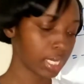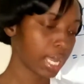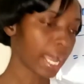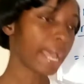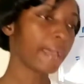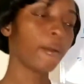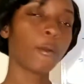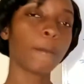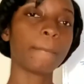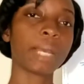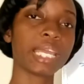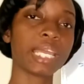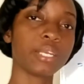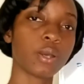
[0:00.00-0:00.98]
I hope
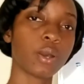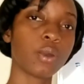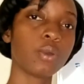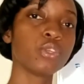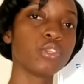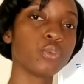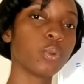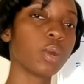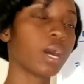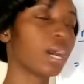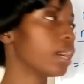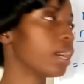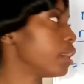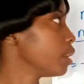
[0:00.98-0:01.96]
by now you
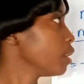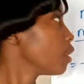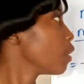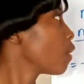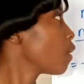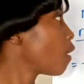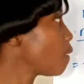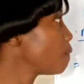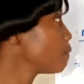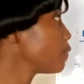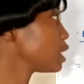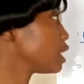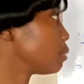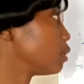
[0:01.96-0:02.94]
are
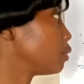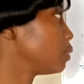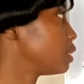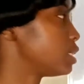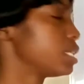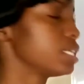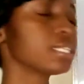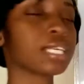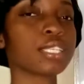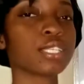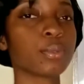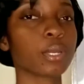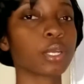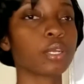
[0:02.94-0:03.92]
comfortable with this, and
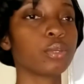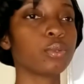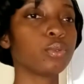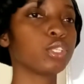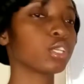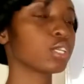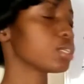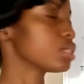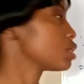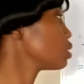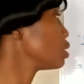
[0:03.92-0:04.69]
so we're going to do just